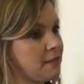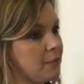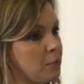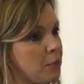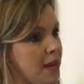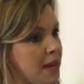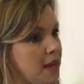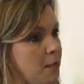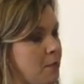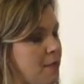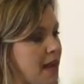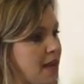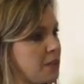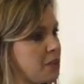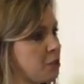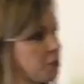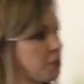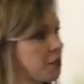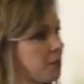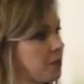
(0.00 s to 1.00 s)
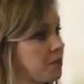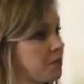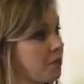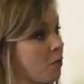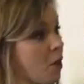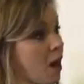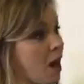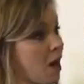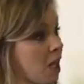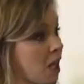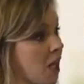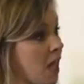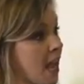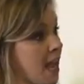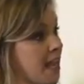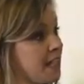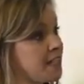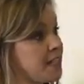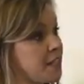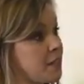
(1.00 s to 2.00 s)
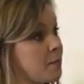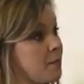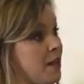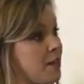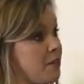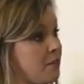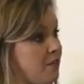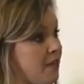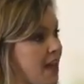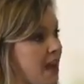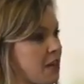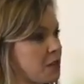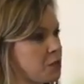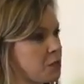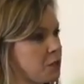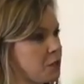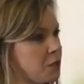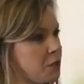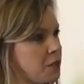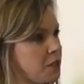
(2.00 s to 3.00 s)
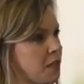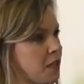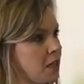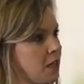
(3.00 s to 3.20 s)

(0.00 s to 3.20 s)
brand ambassadorships for our clients that are manufacturers,